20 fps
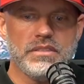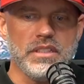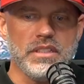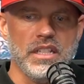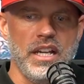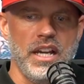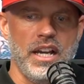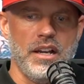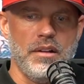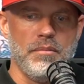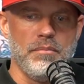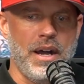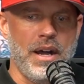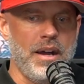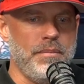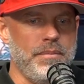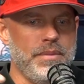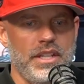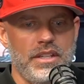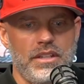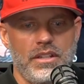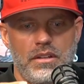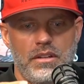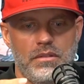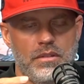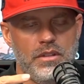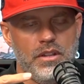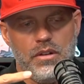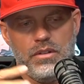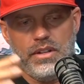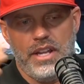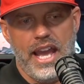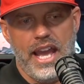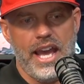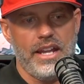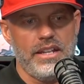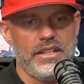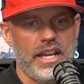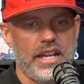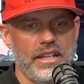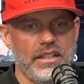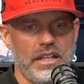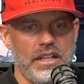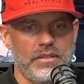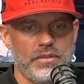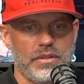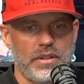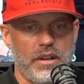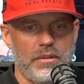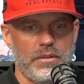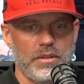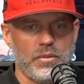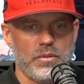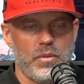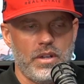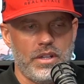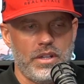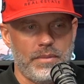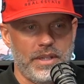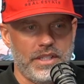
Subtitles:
Mom didn't know dad. Dad left when I was 1.